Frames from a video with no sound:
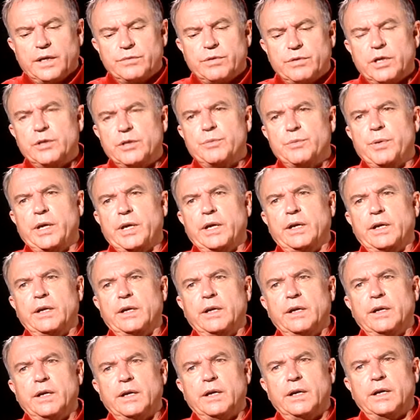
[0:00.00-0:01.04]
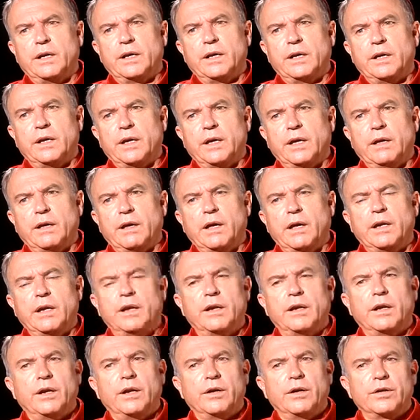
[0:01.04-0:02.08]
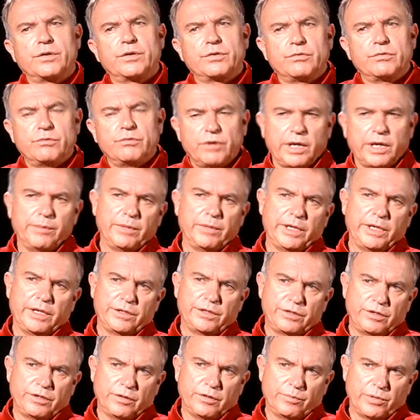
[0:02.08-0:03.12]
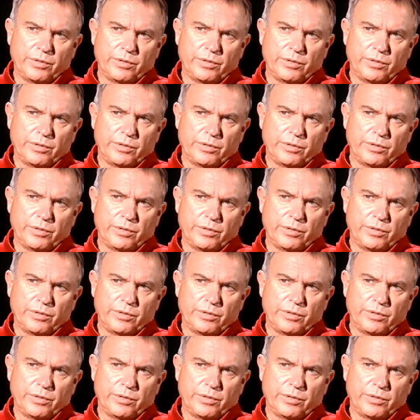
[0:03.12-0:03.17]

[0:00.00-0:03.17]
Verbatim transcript: as well as being uh, an, an extremely astute